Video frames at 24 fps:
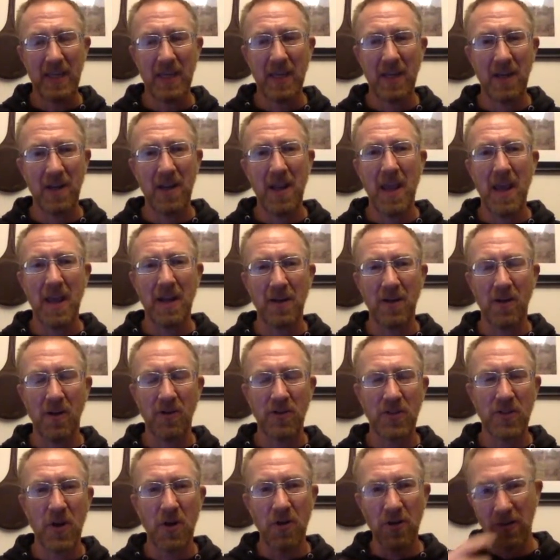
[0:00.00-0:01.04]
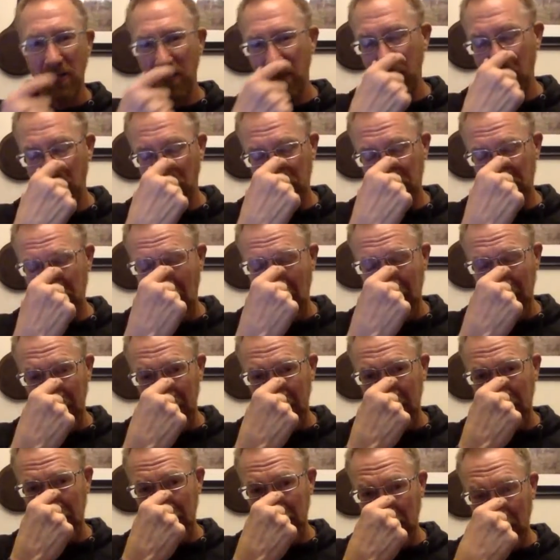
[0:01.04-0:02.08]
and I'll start to feel sinusy,